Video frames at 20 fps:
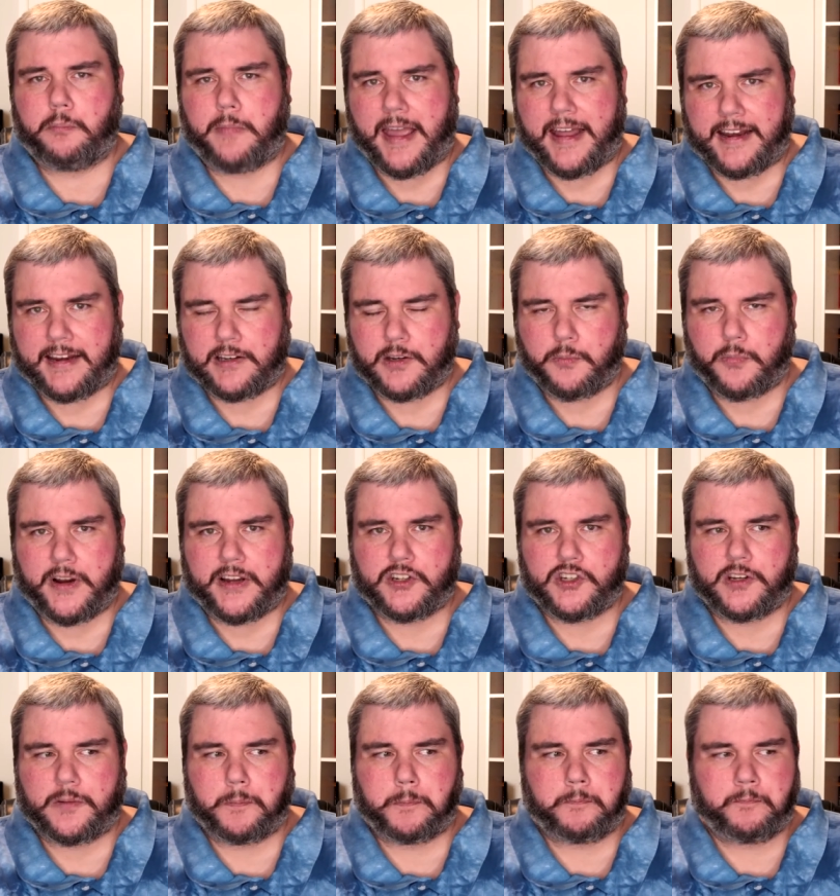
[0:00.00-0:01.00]
manic
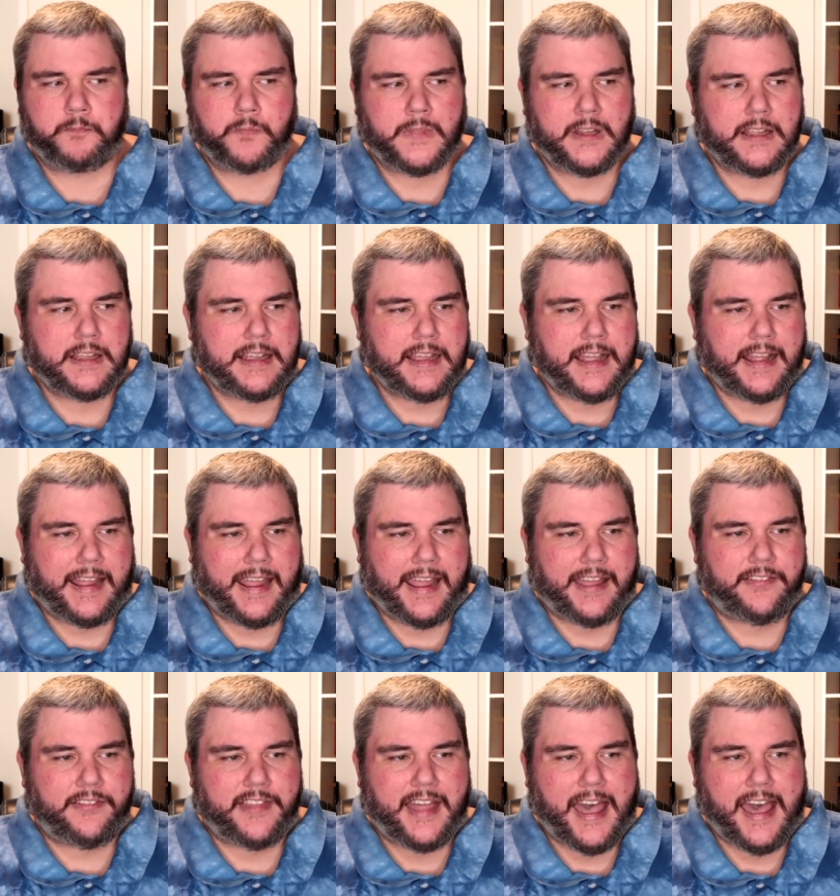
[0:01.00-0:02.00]
depression.
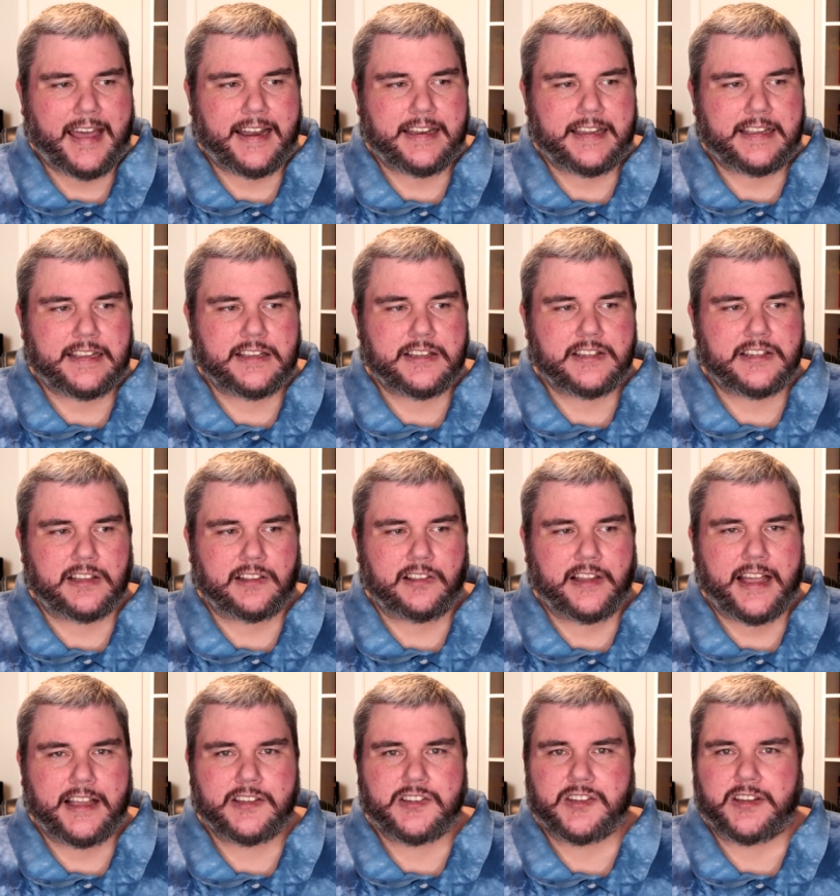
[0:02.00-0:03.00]
And that is
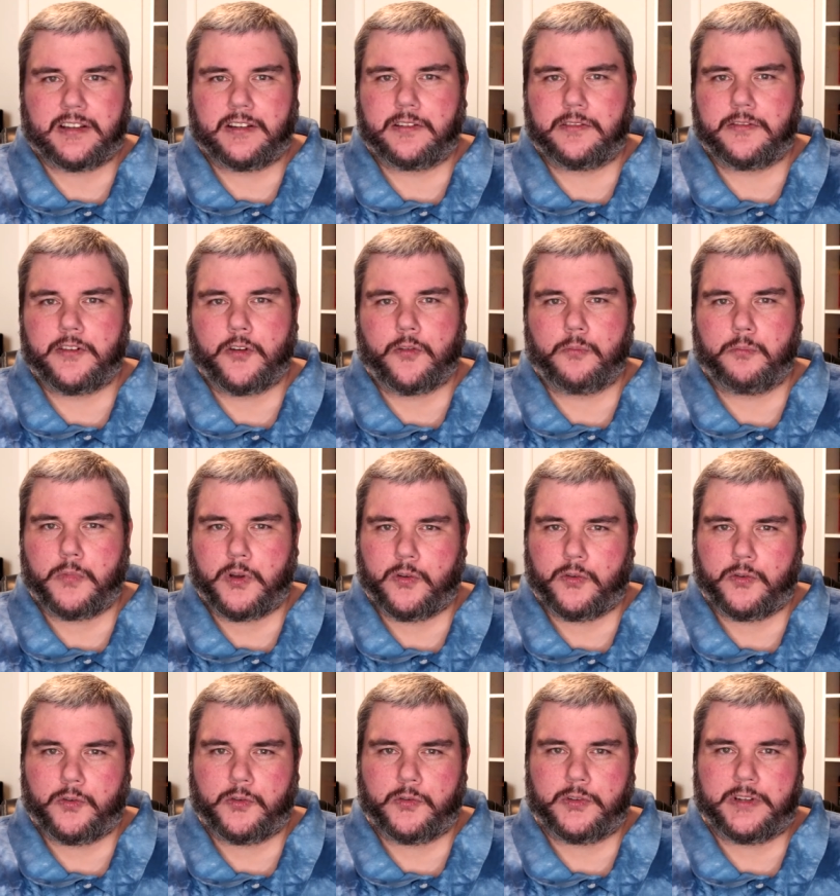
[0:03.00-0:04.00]
less of your
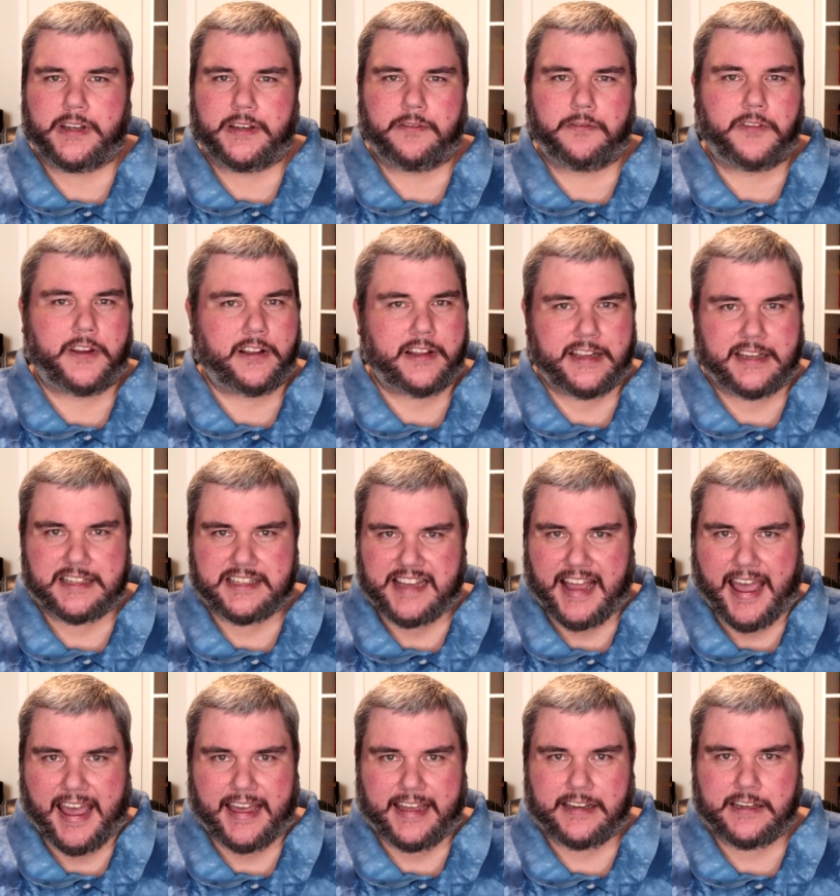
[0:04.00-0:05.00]
mood and feeling
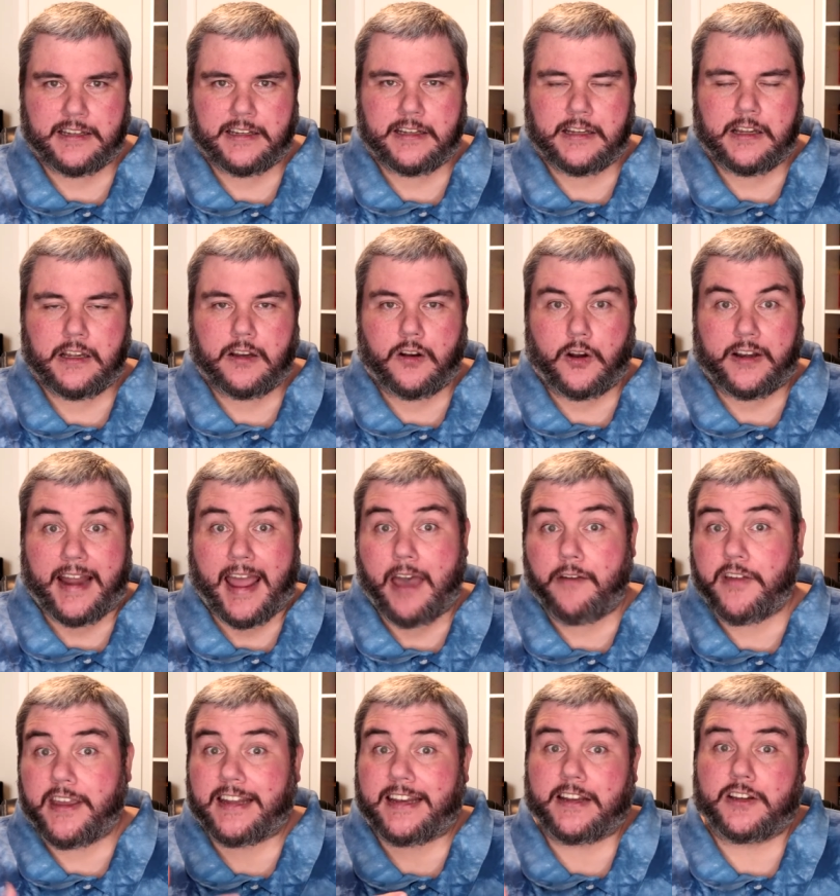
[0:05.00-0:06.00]
sad and
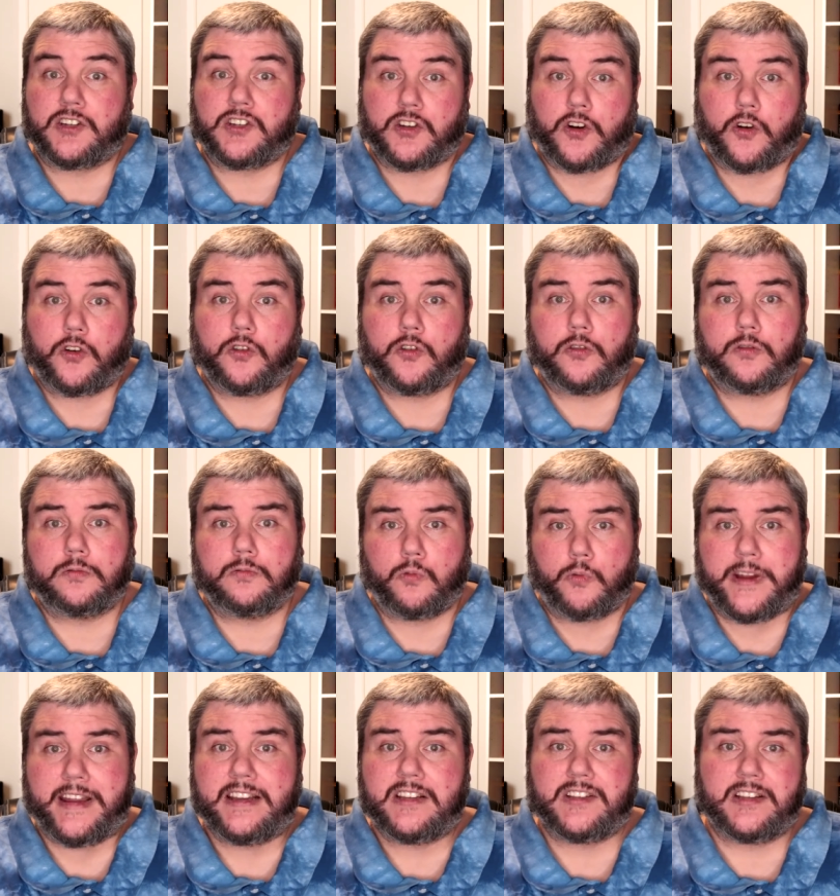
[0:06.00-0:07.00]
having an external
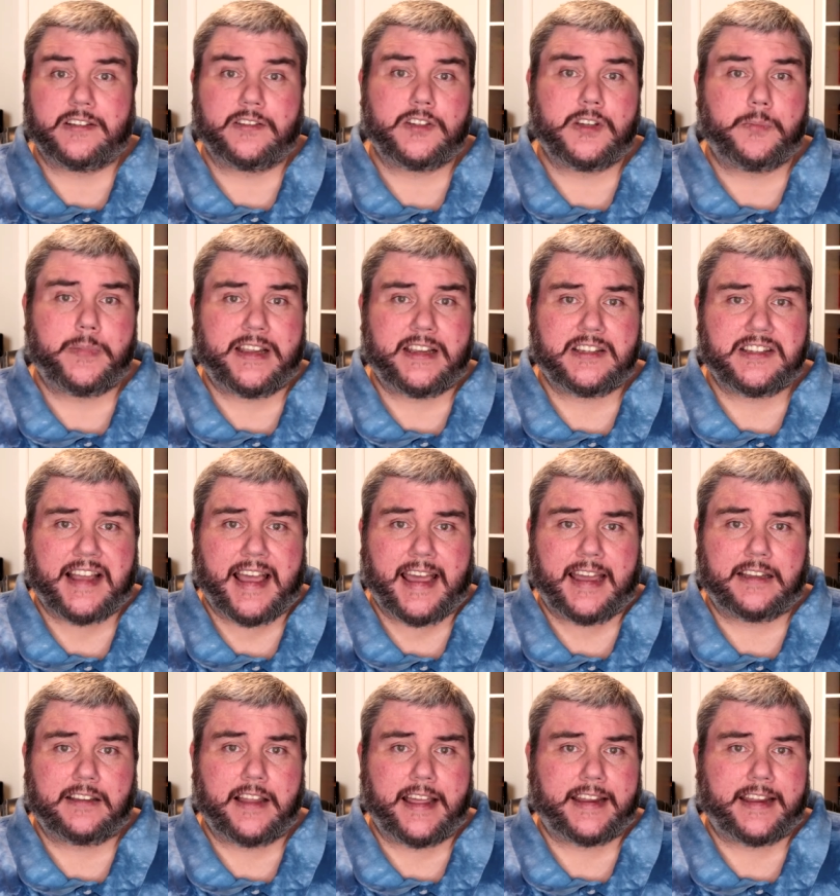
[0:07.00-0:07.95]
reason to be sad.